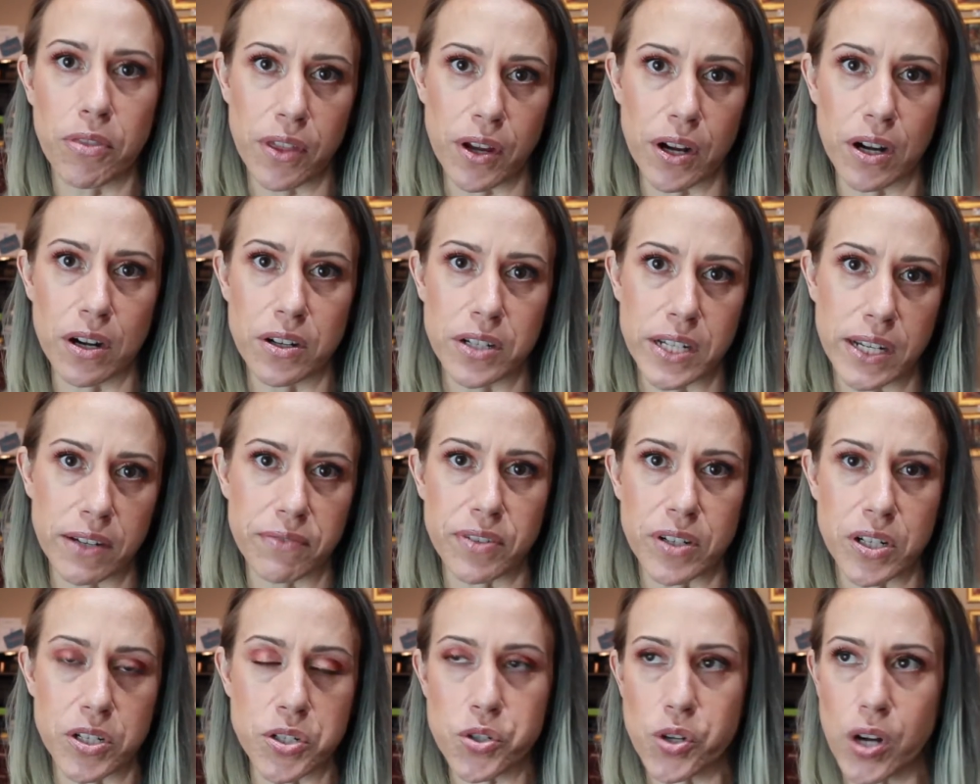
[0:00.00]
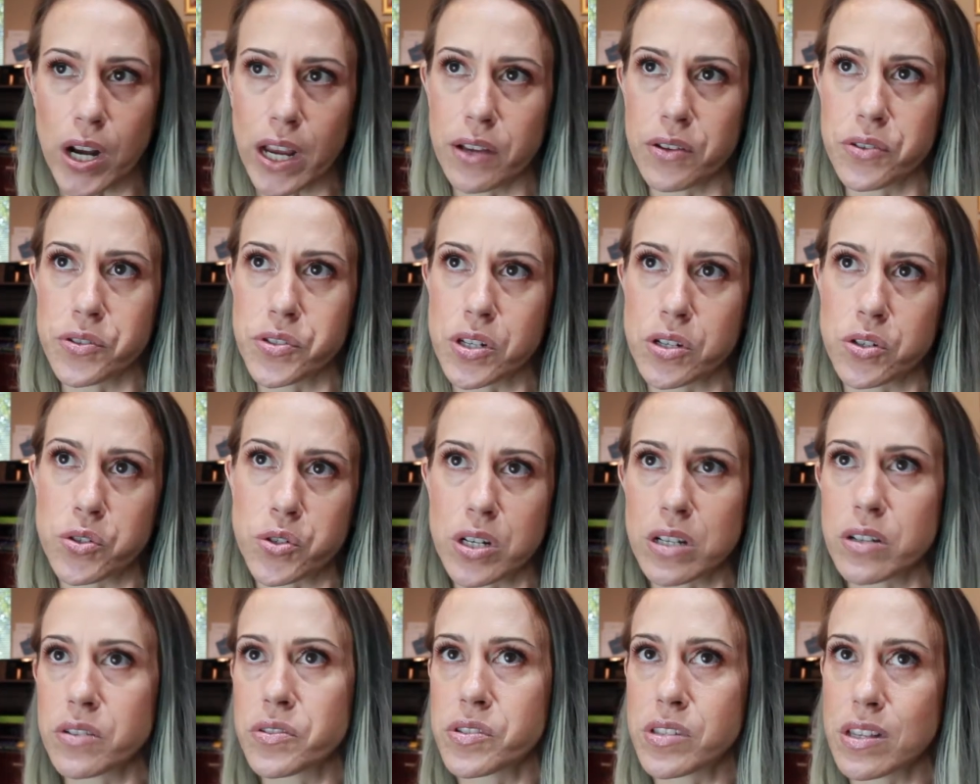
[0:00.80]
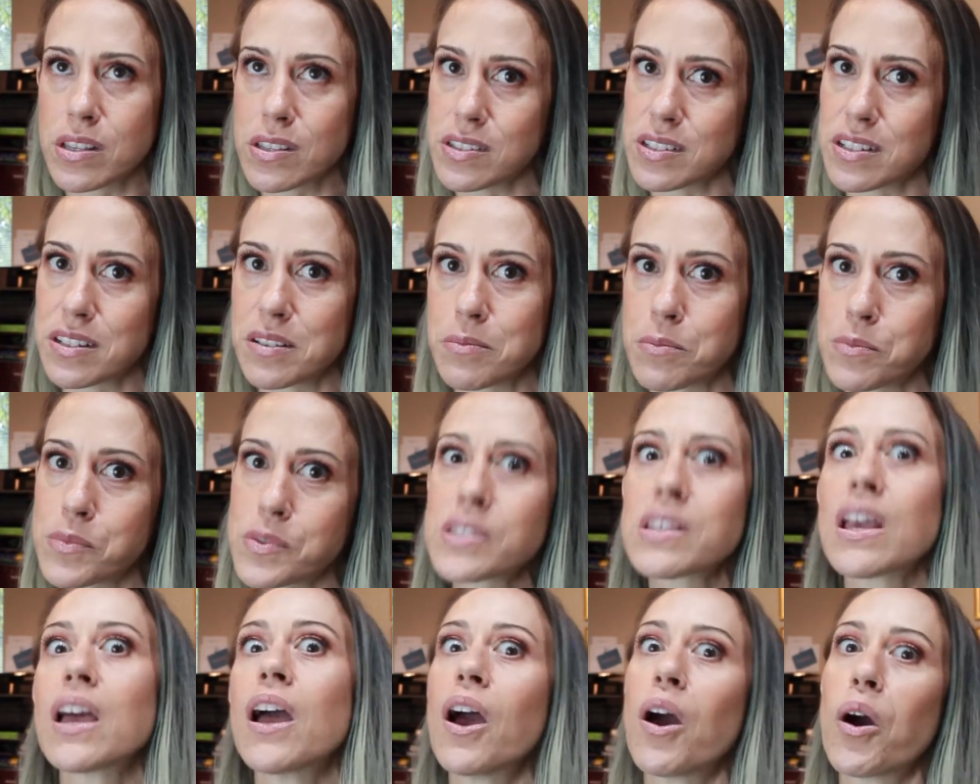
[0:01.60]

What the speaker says: their different trails and trail systems.